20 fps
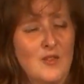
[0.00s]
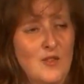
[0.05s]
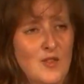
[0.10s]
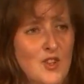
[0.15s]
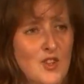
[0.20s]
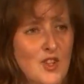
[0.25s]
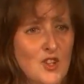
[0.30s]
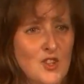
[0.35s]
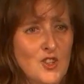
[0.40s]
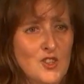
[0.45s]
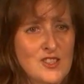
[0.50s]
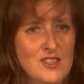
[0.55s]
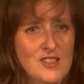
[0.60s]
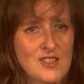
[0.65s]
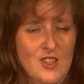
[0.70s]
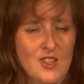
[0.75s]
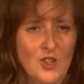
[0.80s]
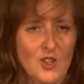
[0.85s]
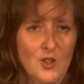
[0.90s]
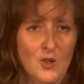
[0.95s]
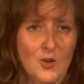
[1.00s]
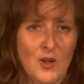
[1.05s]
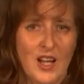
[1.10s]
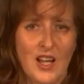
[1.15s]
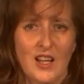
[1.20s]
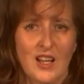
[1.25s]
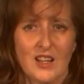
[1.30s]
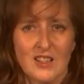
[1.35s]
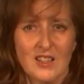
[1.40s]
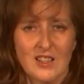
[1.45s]
for those who
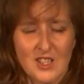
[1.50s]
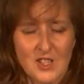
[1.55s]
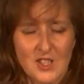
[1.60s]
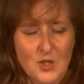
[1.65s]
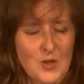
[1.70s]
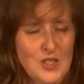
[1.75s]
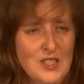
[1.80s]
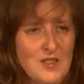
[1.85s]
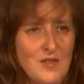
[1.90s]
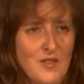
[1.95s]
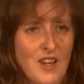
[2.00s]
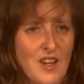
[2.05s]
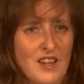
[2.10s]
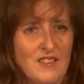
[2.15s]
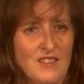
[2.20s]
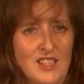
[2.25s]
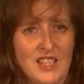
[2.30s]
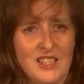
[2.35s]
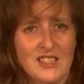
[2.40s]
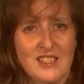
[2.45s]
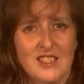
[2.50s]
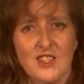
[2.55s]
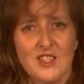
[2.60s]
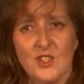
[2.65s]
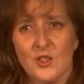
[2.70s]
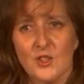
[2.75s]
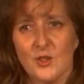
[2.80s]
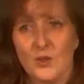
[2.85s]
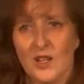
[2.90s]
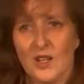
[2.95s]
are 25 and
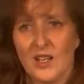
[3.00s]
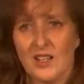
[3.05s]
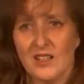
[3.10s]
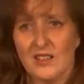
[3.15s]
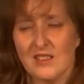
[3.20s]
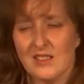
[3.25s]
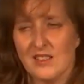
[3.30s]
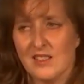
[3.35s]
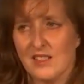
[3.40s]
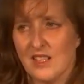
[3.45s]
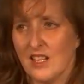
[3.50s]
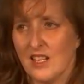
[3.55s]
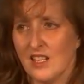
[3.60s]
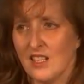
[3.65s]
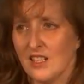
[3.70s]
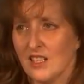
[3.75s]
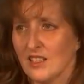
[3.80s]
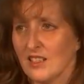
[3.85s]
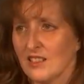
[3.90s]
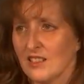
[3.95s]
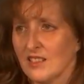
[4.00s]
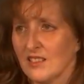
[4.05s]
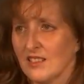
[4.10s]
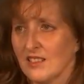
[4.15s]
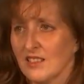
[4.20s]
under who are studying.